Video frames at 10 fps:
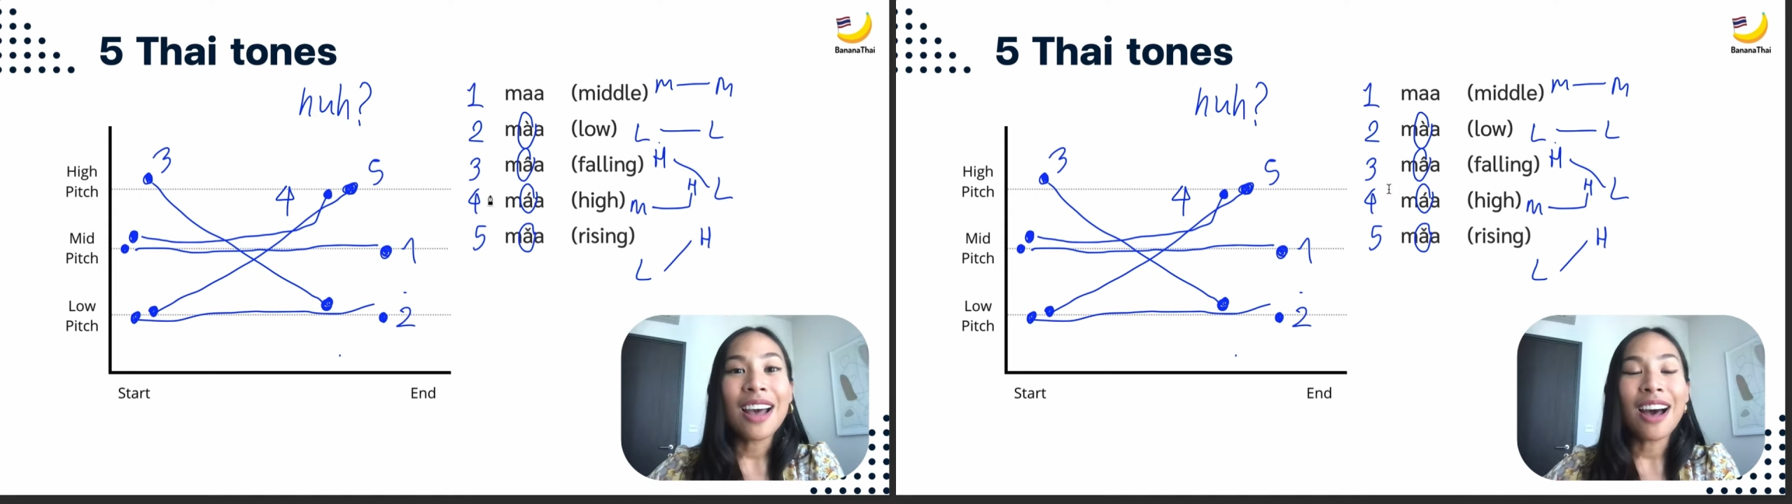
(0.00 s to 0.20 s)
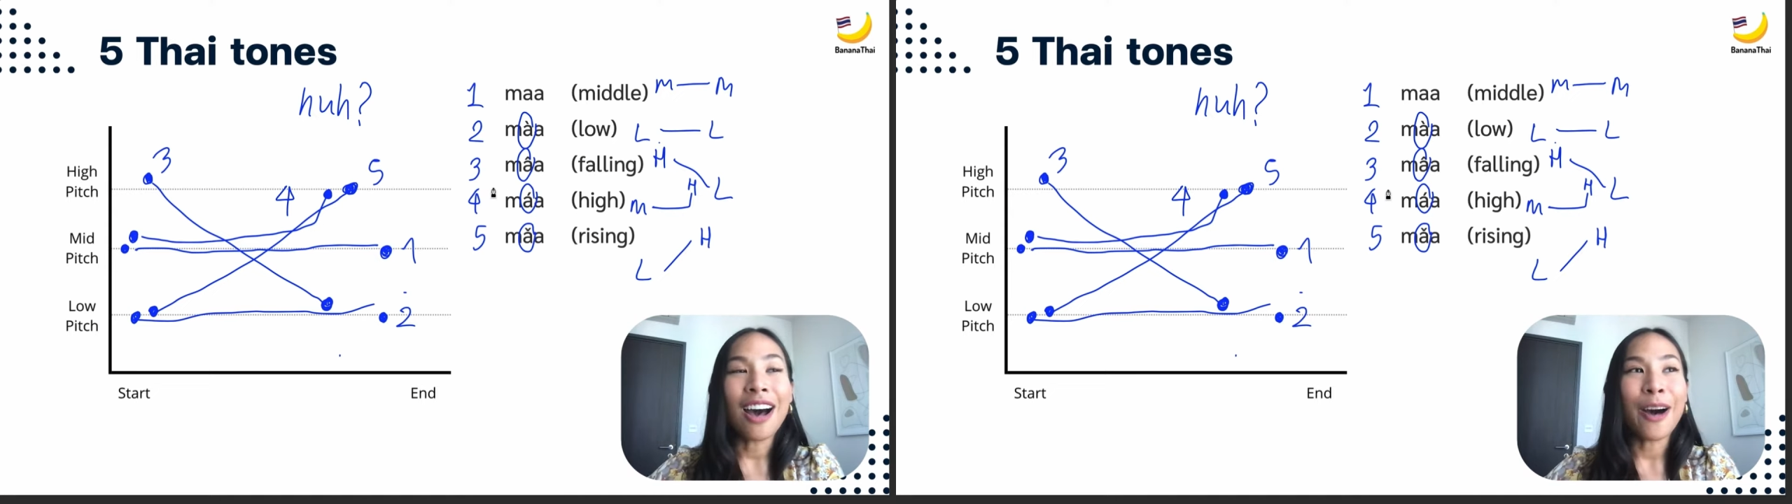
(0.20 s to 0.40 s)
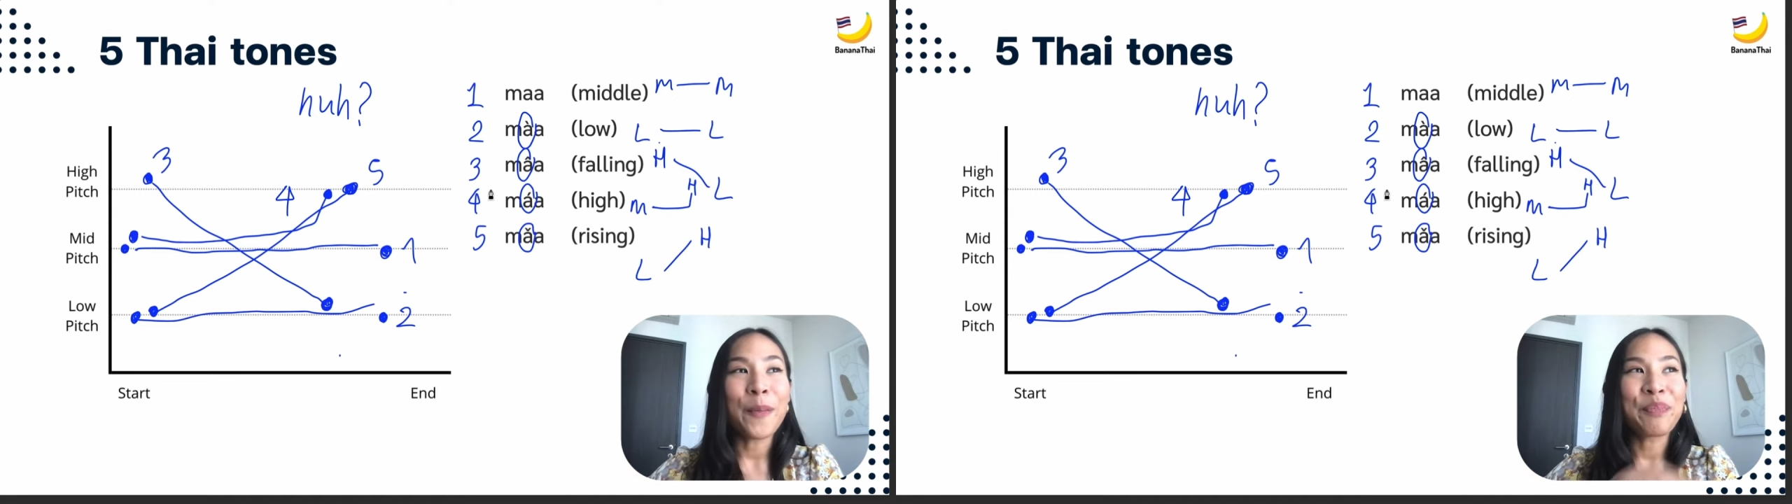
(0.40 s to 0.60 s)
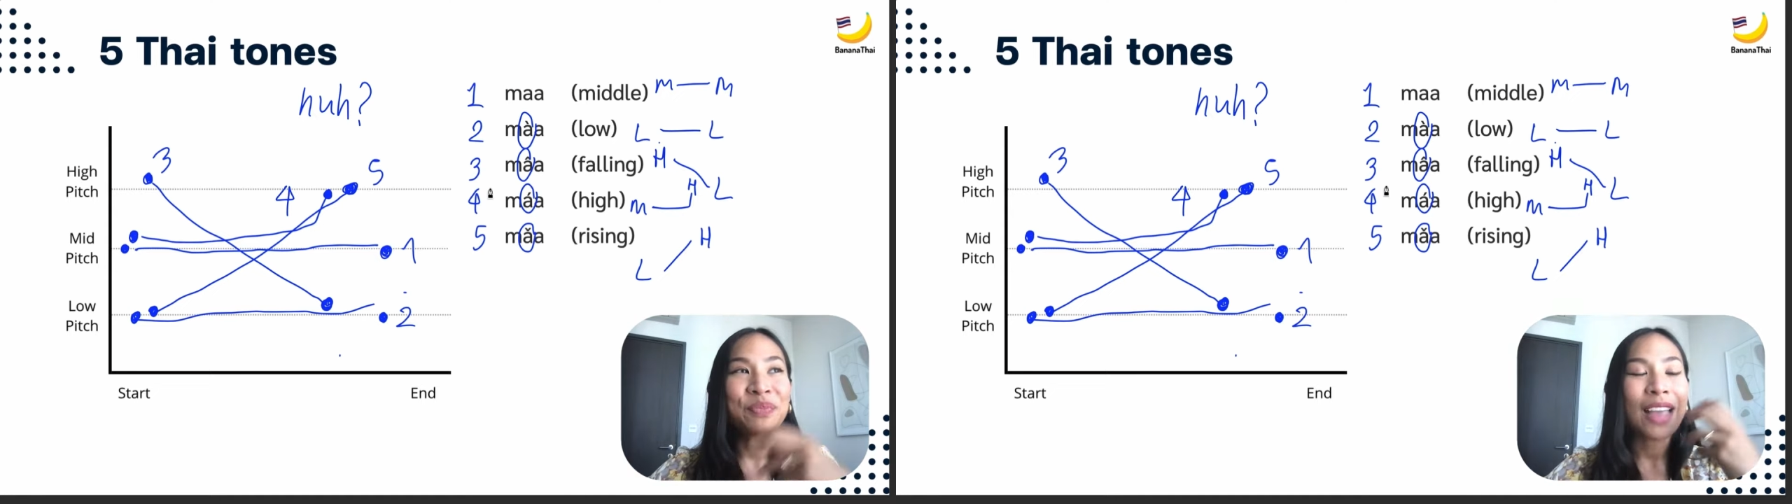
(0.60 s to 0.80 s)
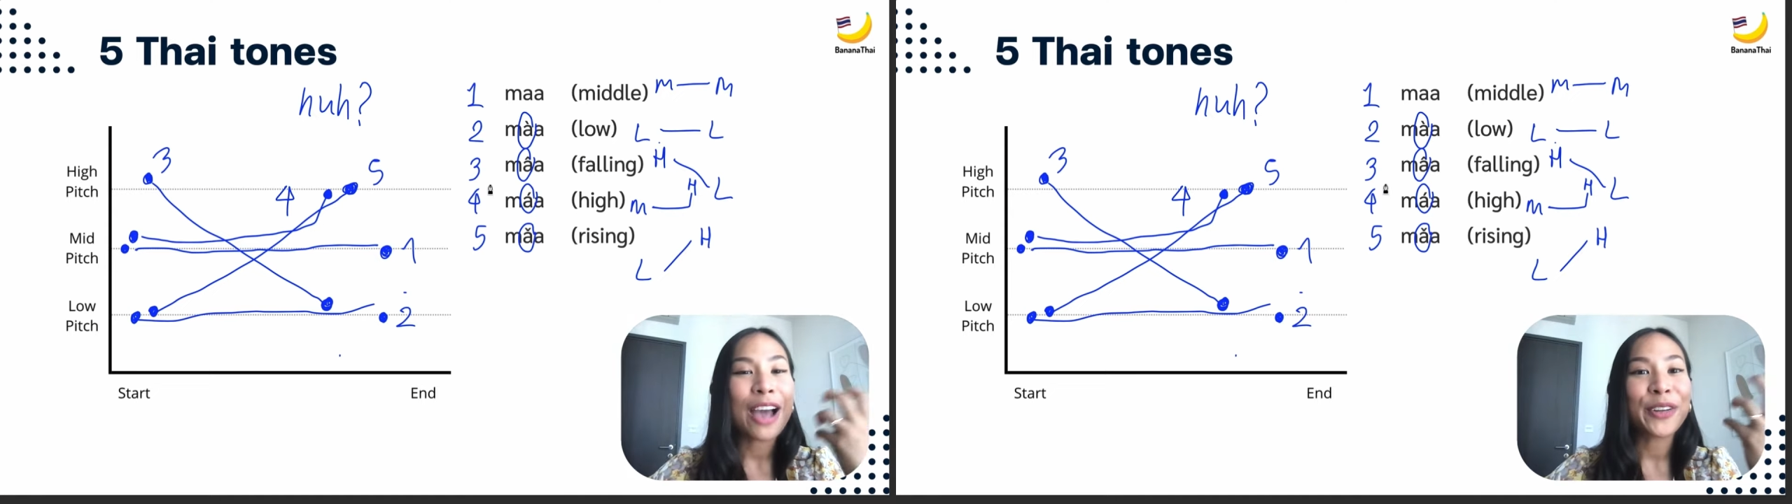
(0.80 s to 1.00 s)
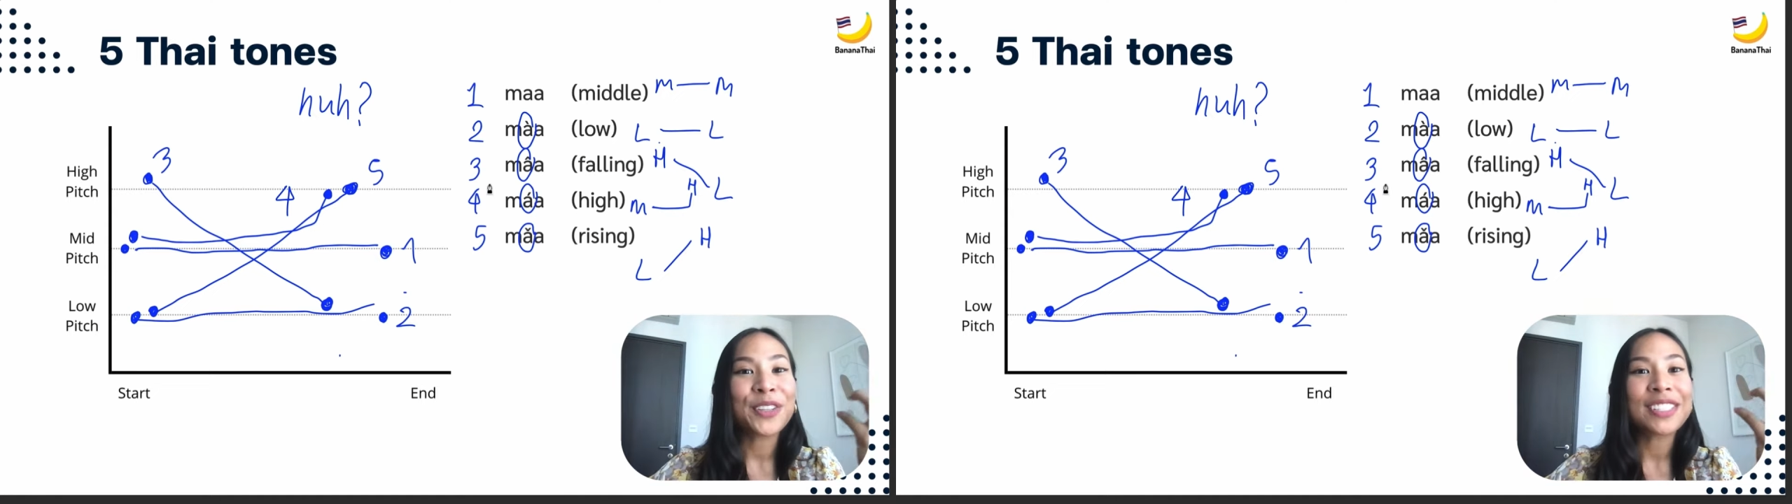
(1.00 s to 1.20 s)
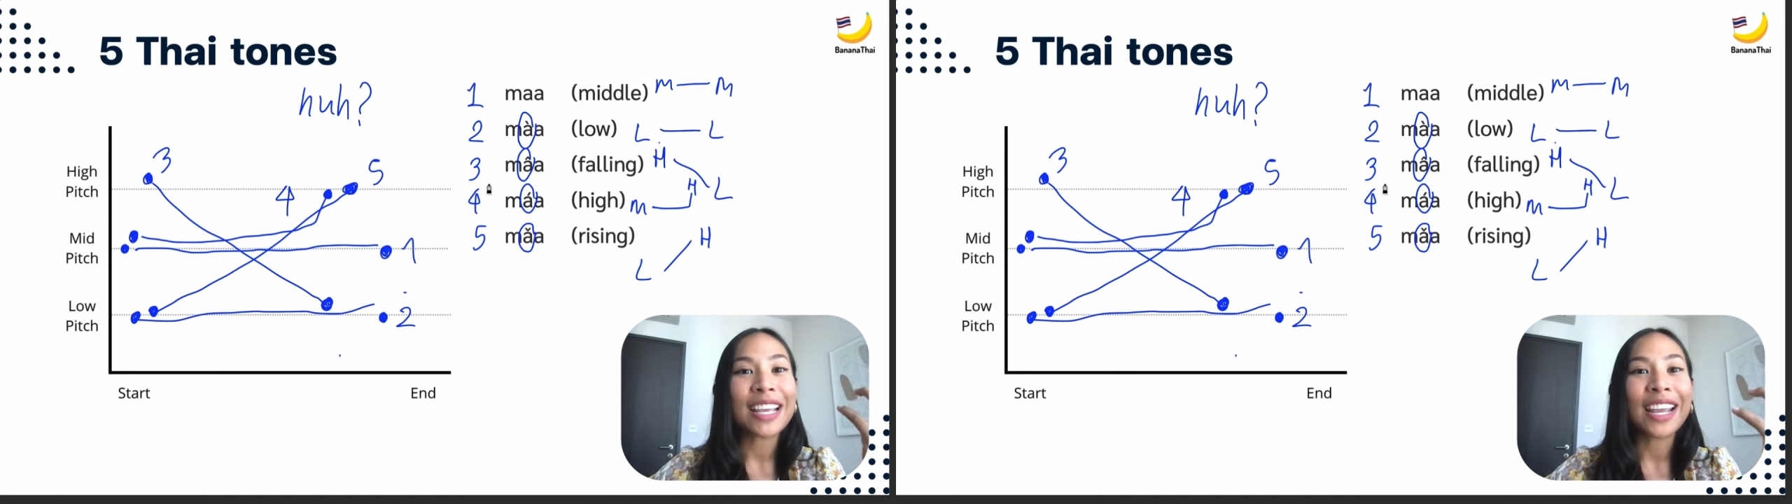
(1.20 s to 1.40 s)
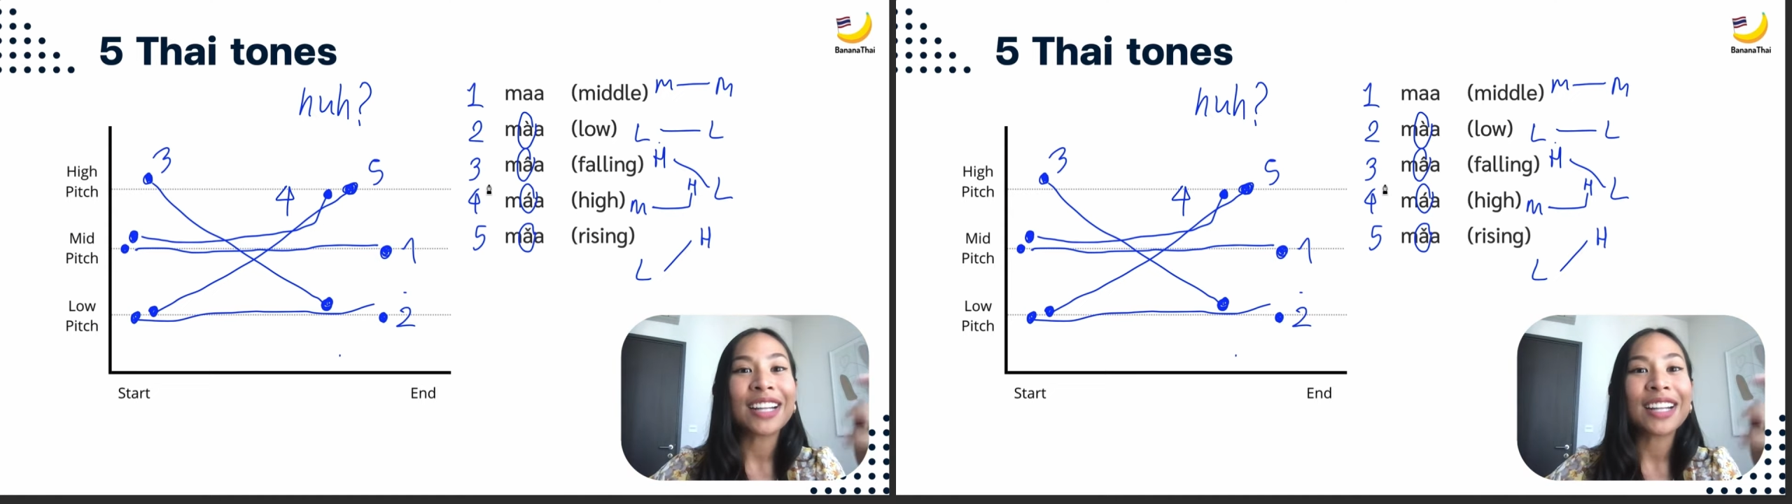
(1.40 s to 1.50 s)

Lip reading: how do you say,